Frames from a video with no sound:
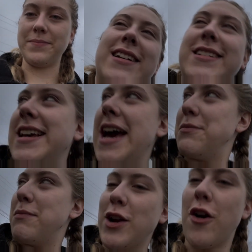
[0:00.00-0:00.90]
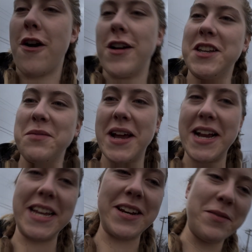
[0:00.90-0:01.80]
I sat in my car and
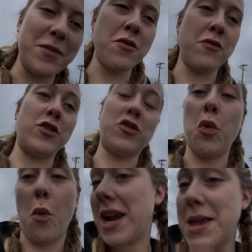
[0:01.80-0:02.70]
debated for 20